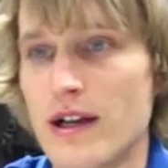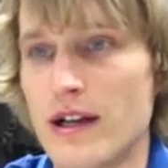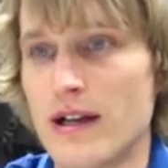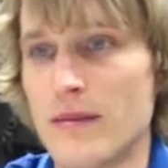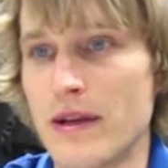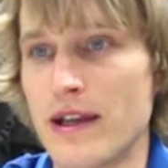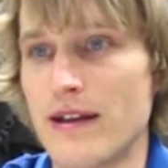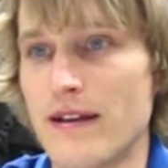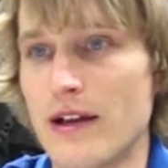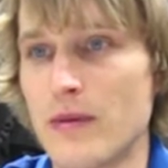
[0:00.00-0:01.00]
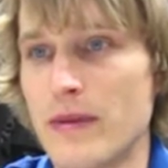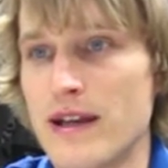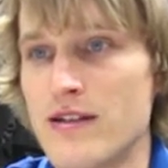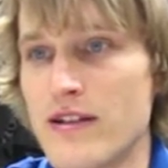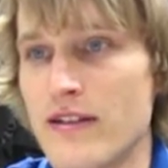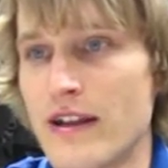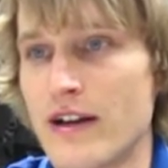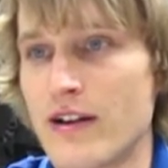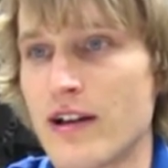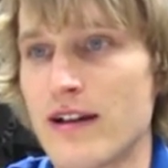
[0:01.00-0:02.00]
and help pages that
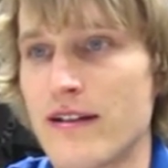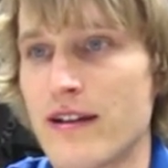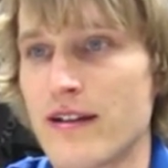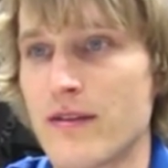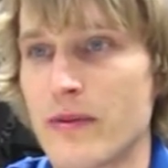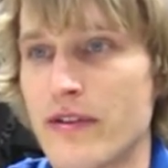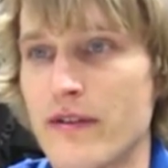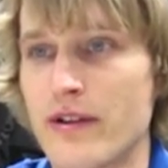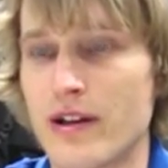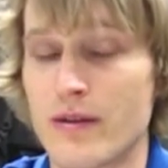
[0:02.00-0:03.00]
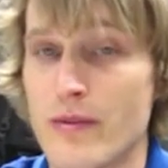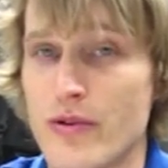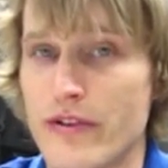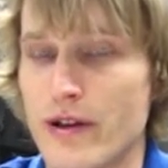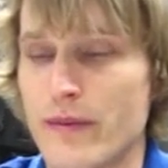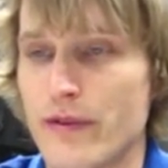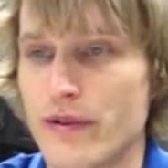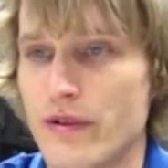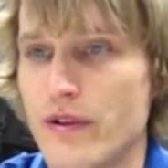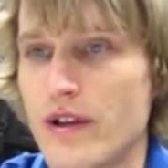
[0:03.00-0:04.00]
are context specific are most
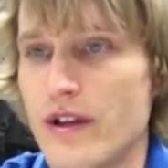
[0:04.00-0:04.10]
helpful.